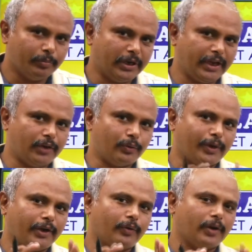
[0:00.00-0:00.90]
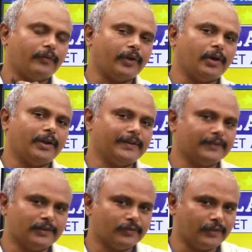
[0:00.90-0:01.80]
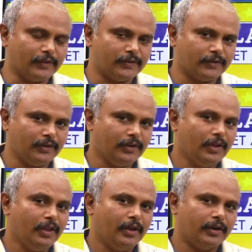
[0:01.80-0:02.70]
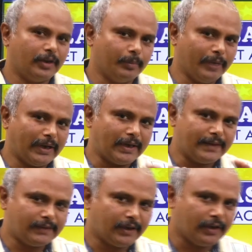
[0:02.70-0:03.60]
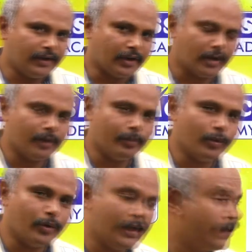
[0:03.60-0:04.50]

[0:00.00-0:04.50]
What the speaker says: Now, NEET 2025 is the results. We are in Classic NEET Academy,